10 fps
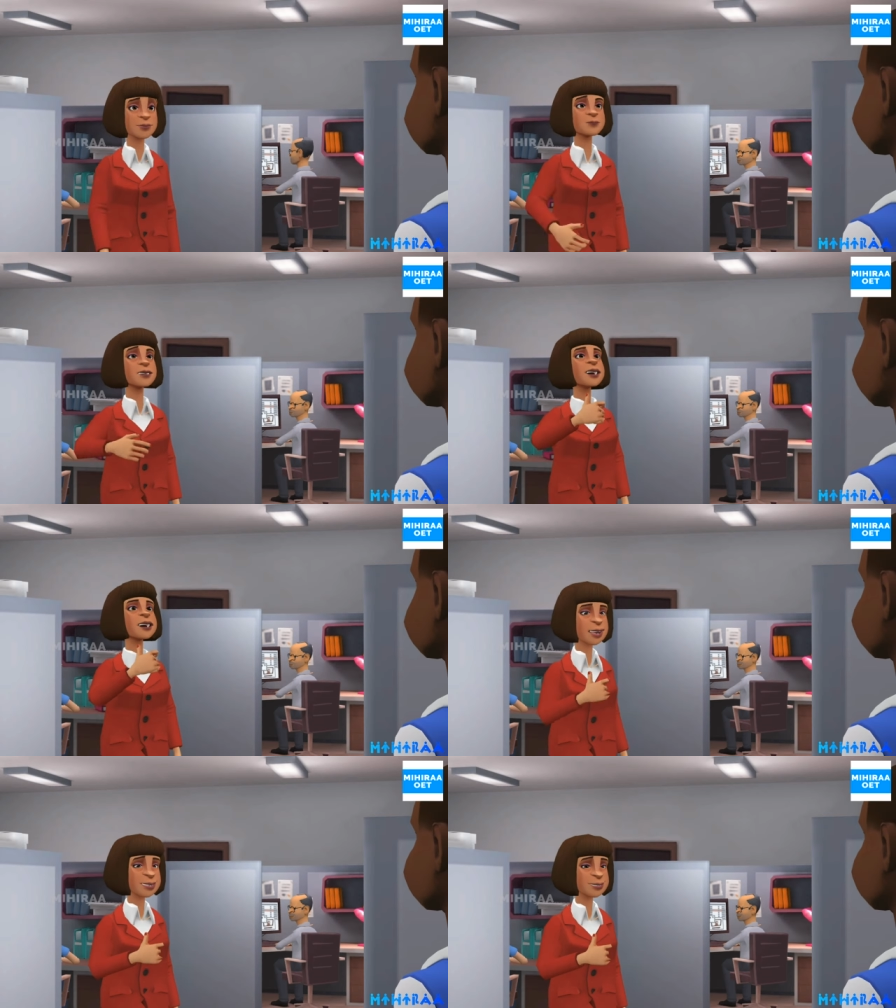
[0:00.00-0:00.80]

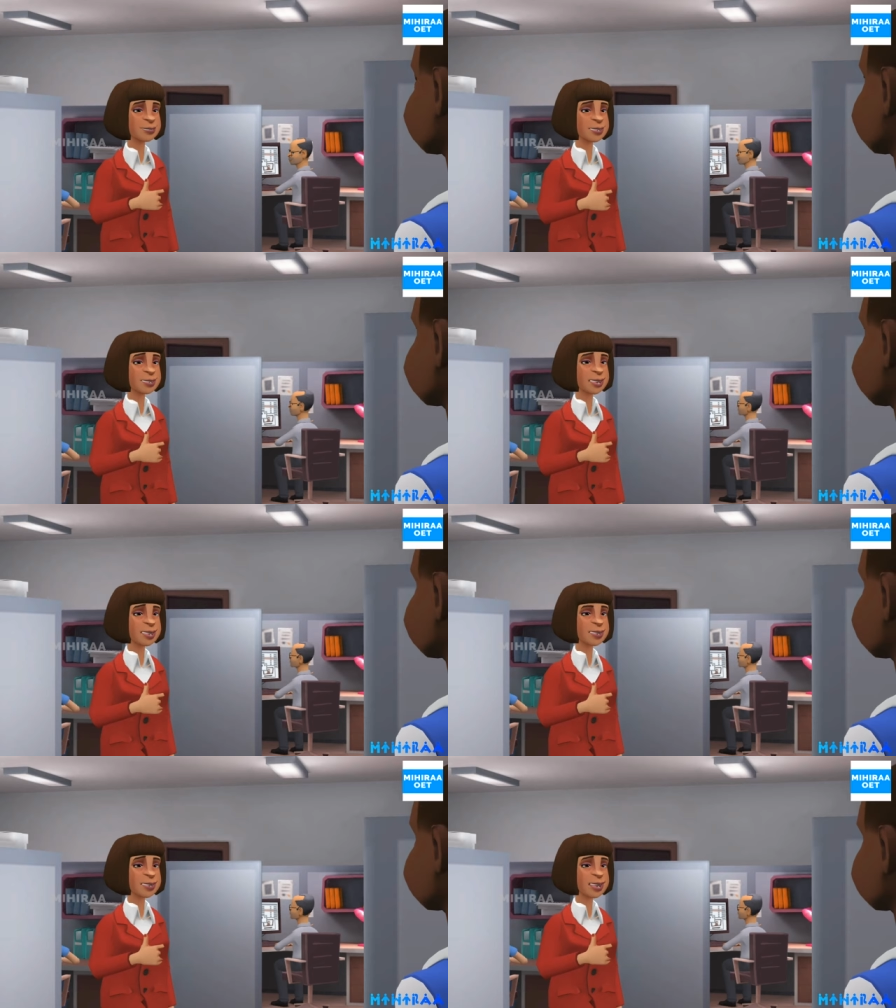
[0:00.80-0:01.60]
Please, like this
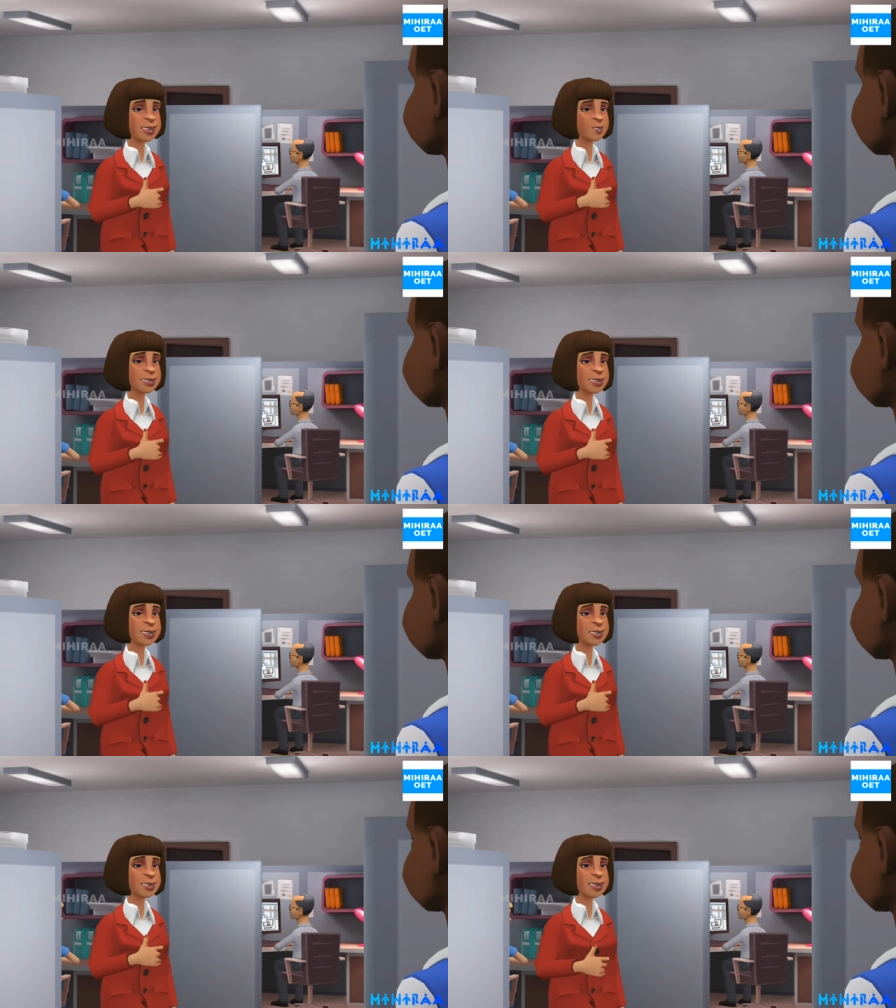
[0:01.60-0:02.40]
video and
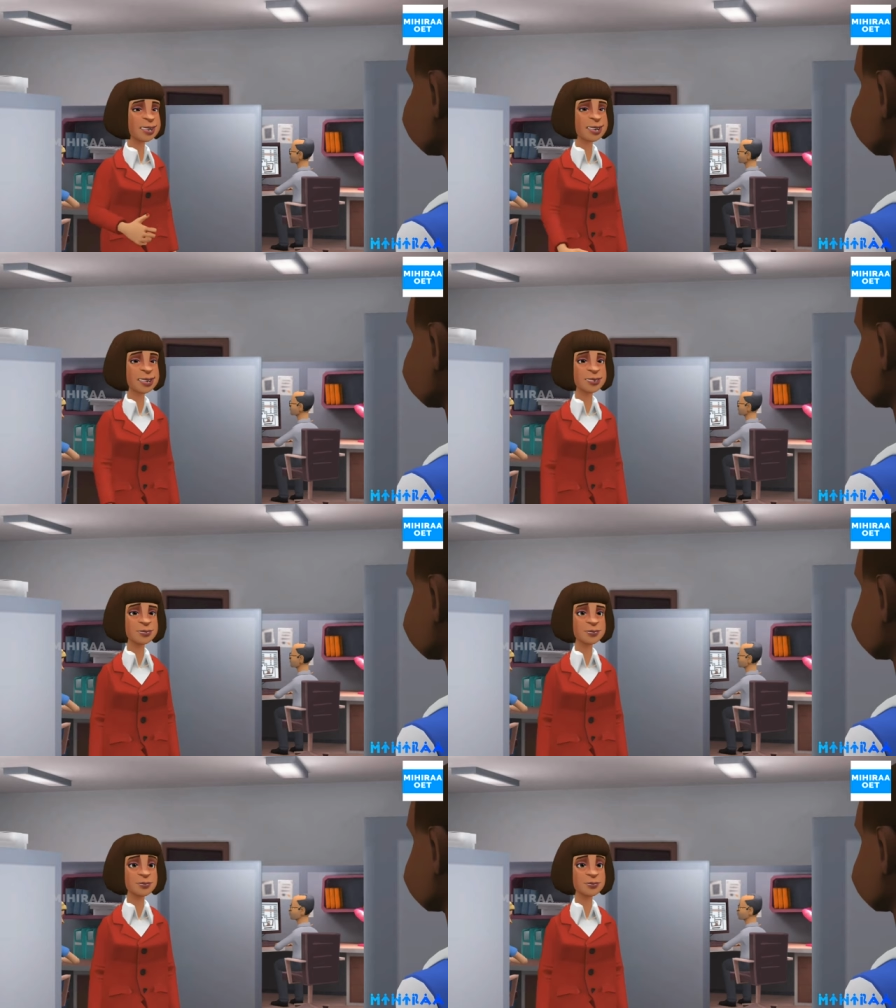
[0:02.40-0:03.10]
encourage us.